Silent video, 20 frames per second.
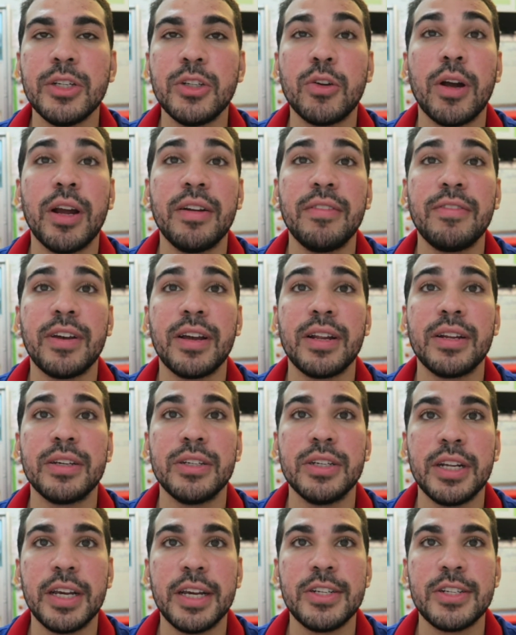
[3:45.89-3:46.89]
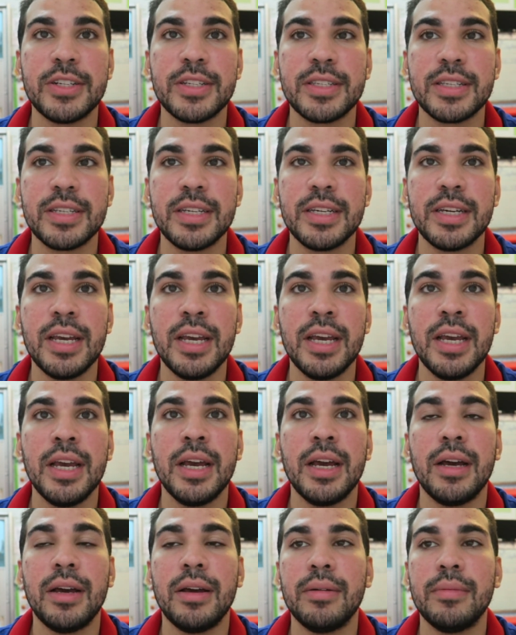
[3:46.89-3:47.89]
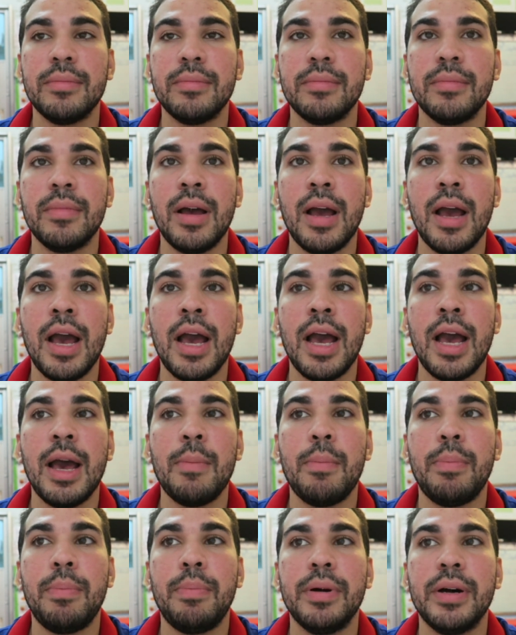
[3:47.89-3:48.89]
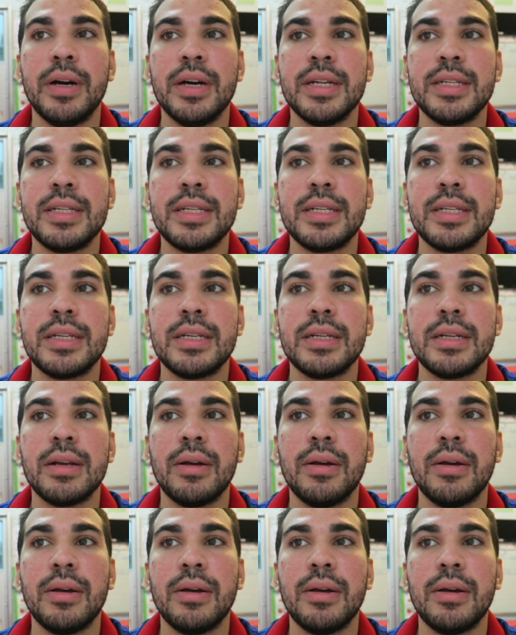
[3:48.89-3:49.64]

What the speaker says: Try and find a good agency, but